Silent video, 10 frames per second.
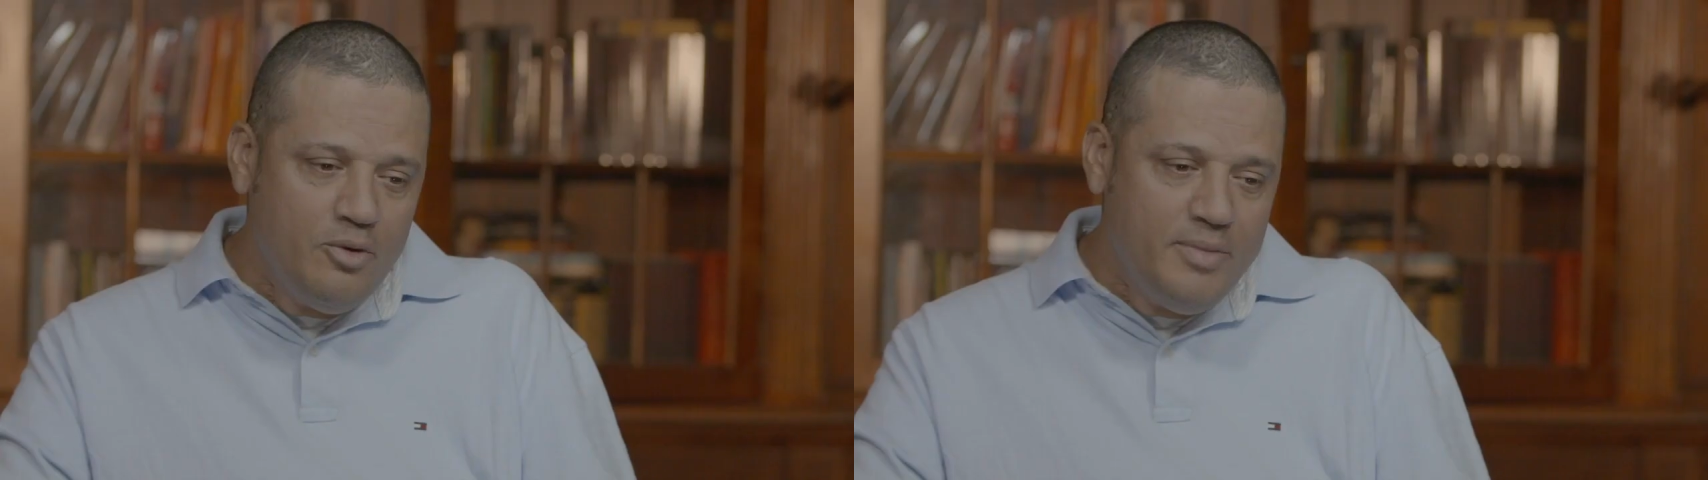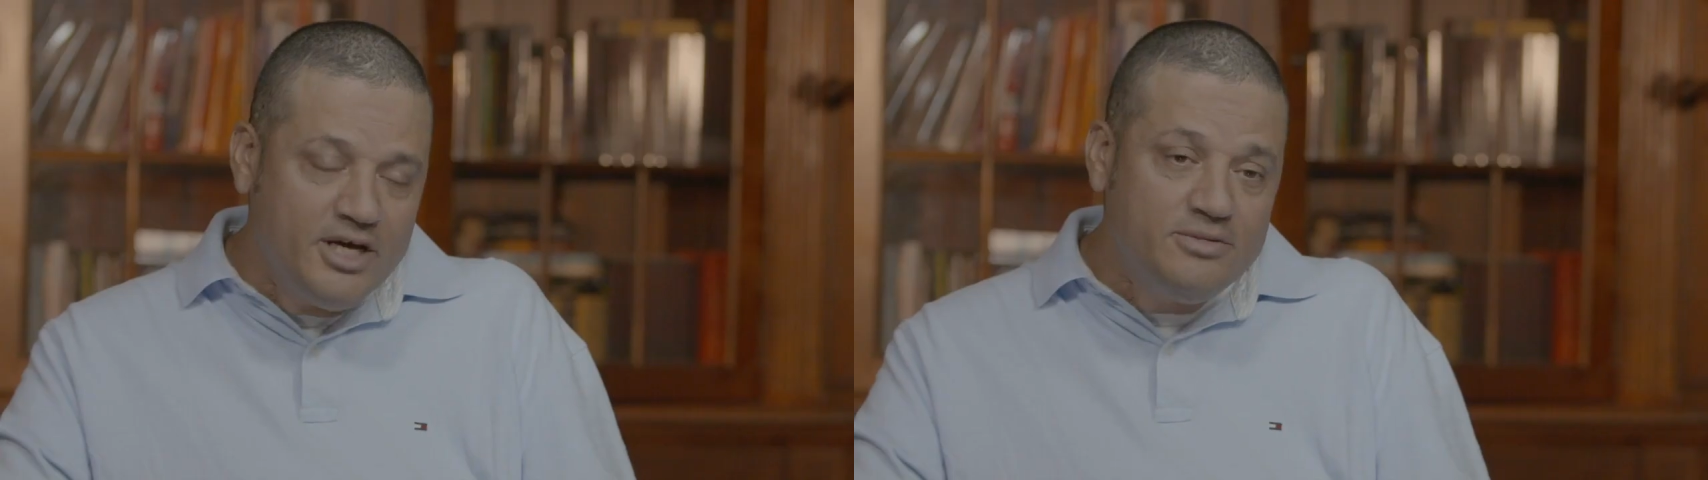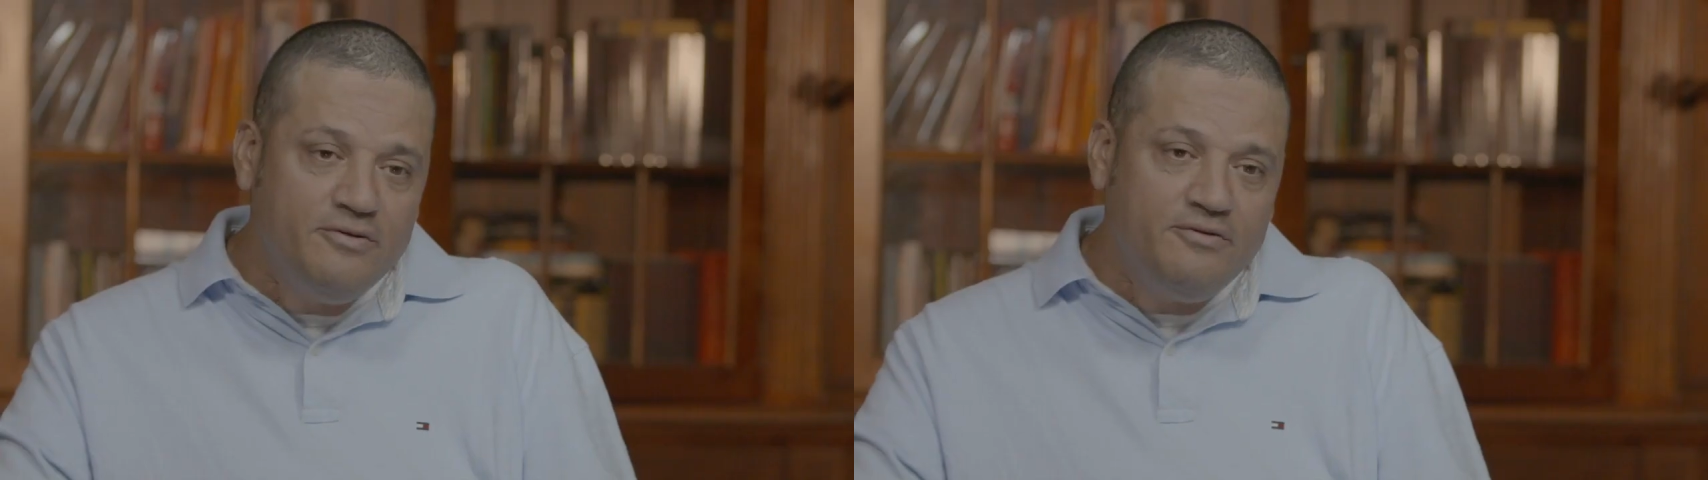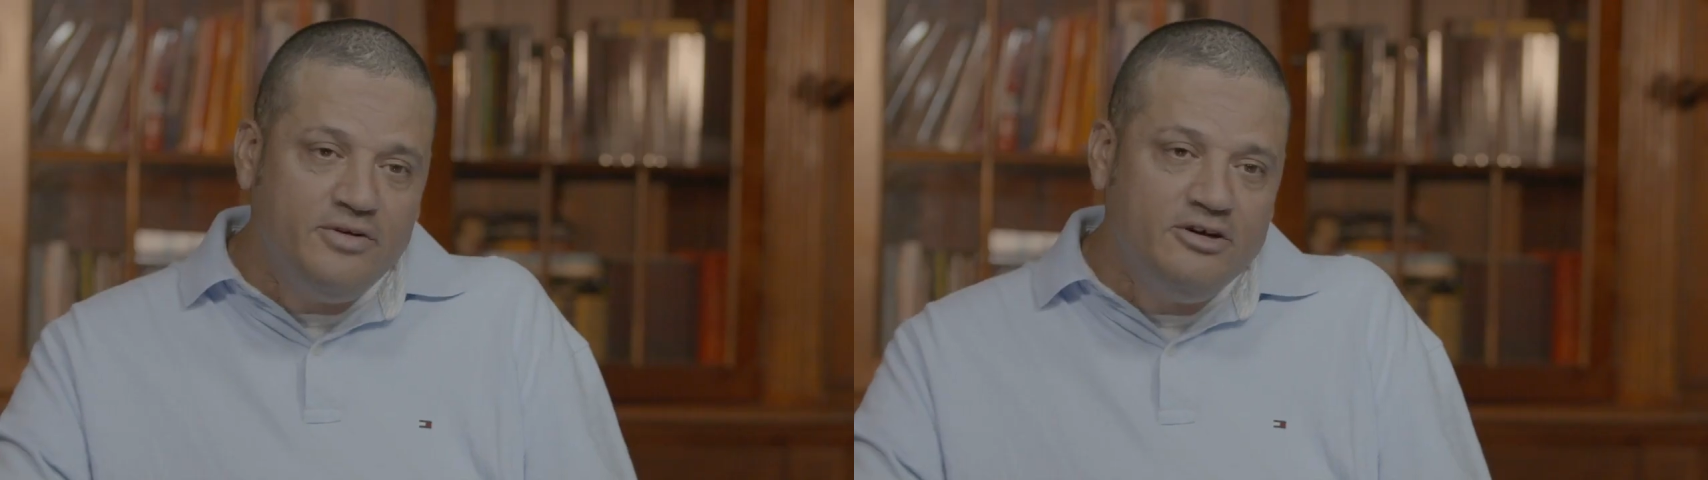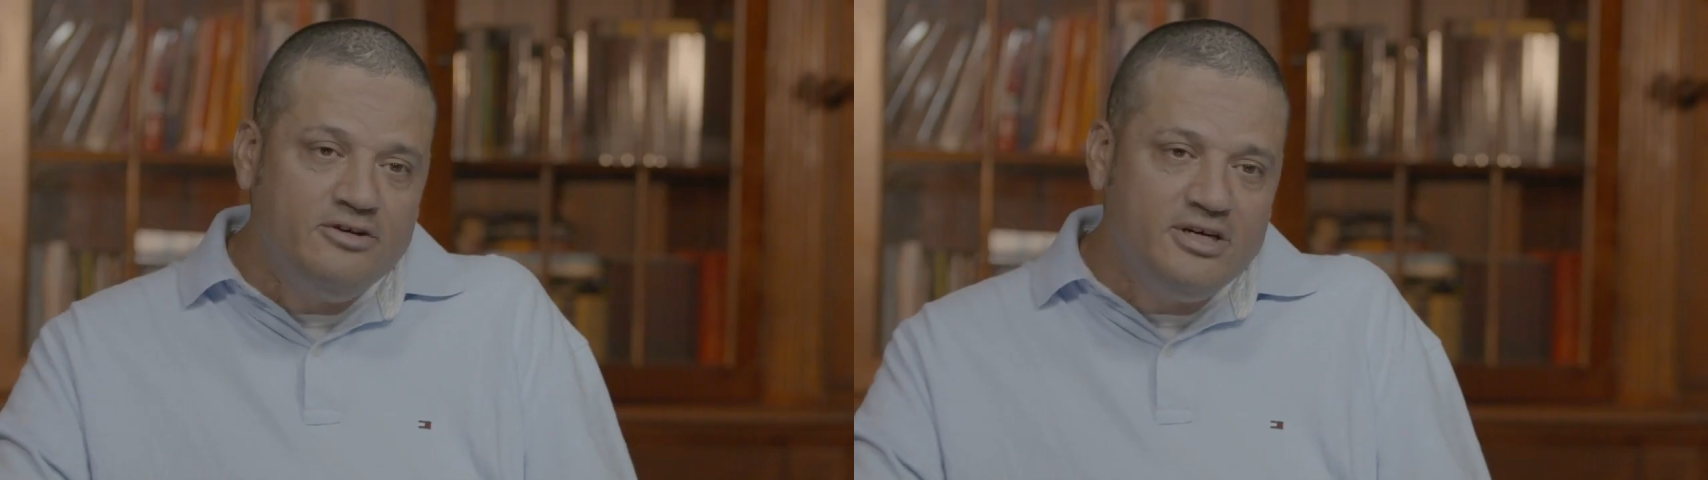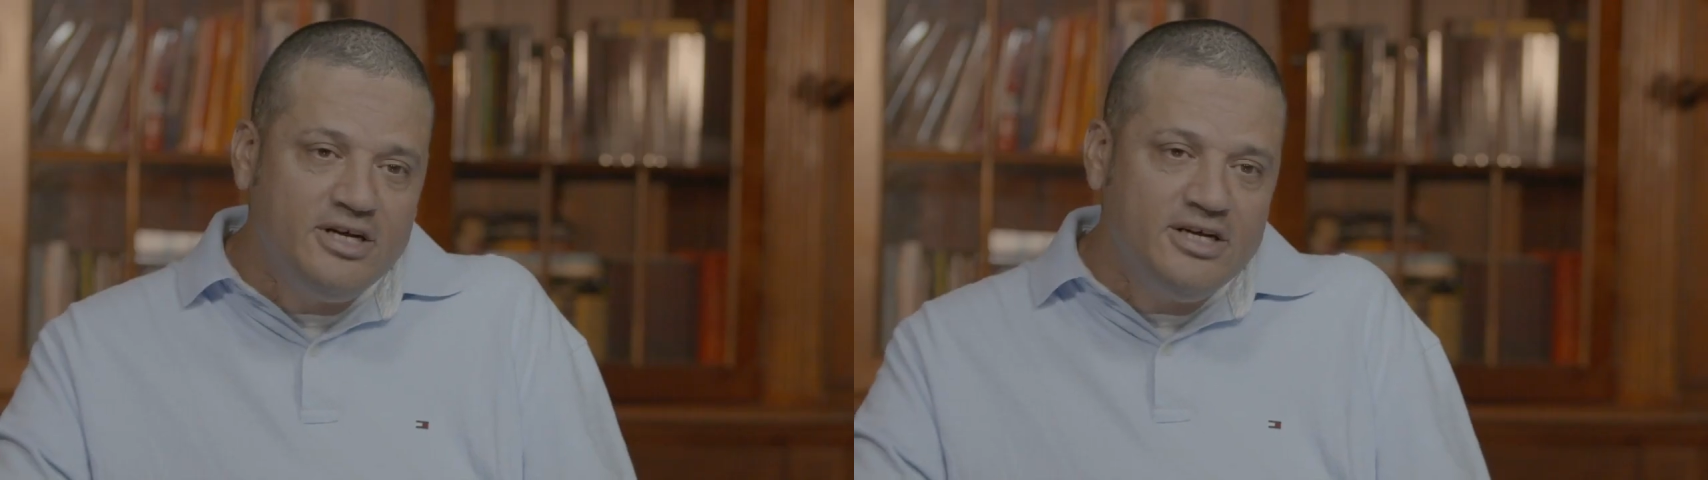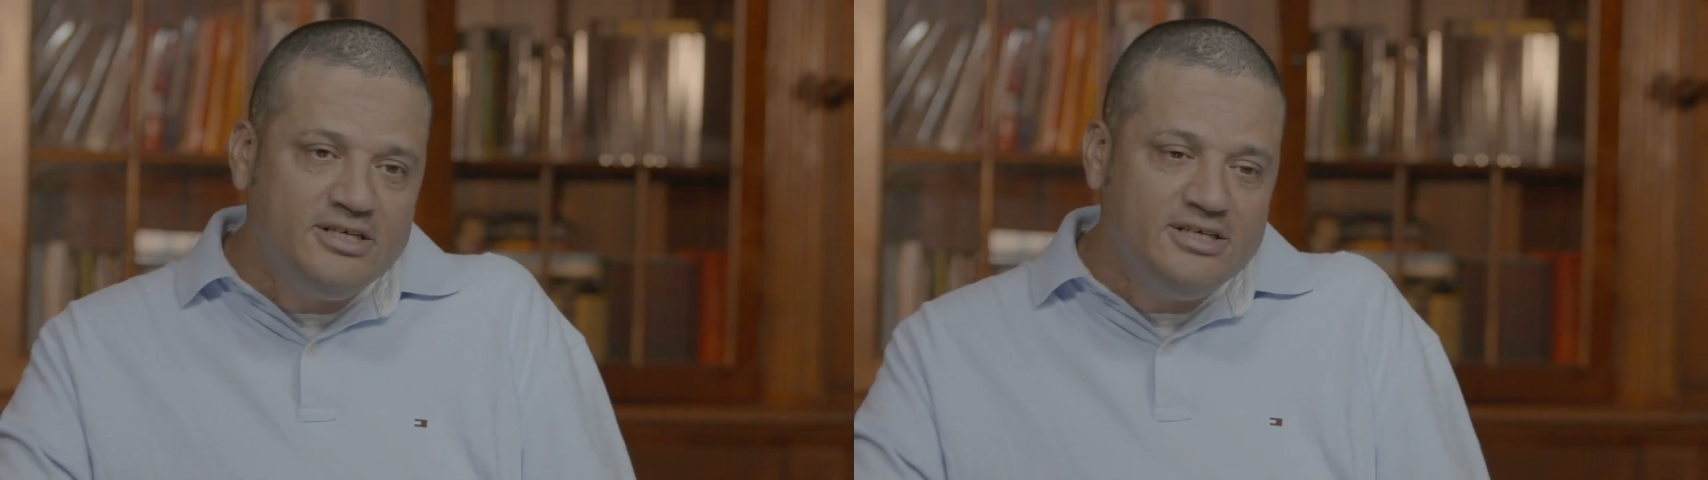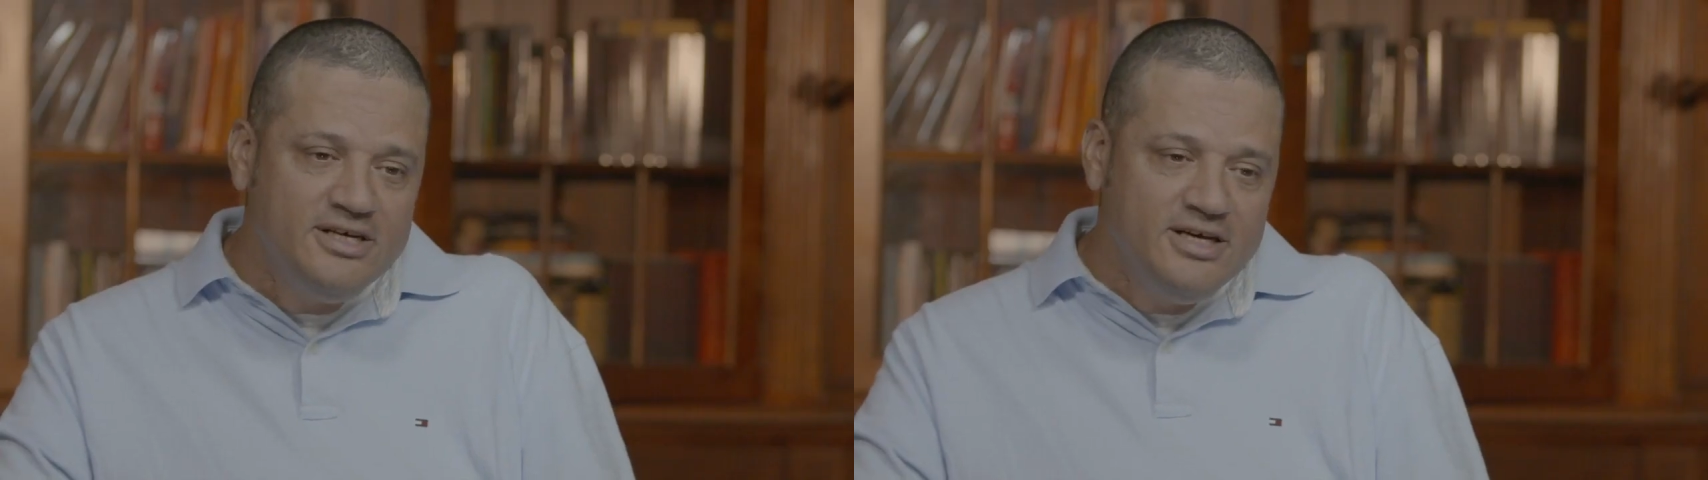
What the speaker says: What makes me feel good is